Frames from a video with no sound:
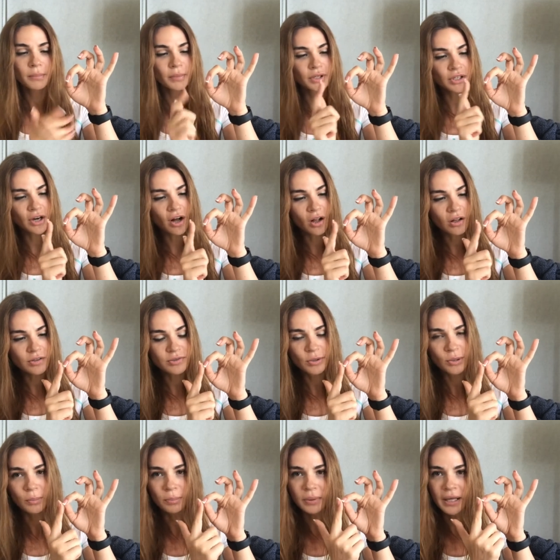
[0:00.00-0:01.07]
but
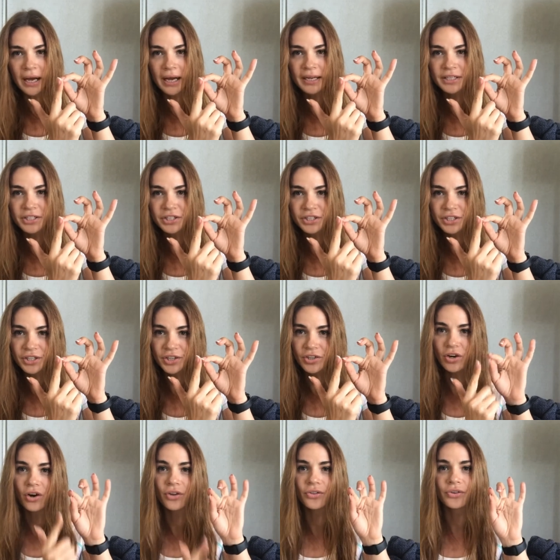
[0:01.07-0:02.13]
also apply it
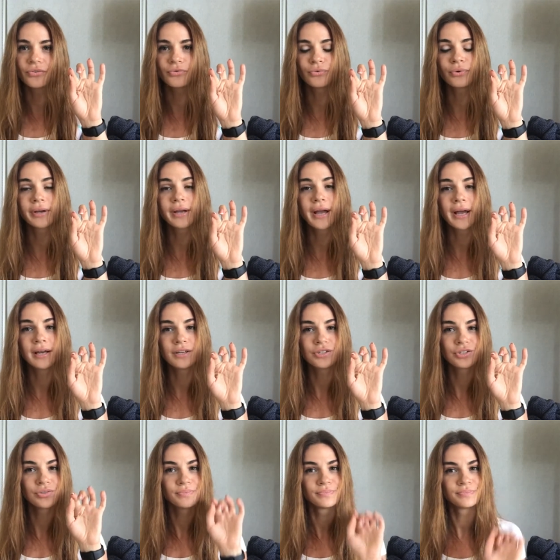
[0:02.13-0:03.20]
here on the free
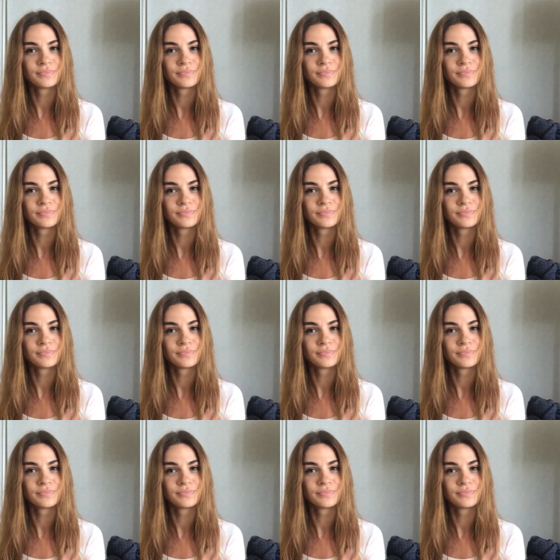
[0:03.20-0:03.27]
edge.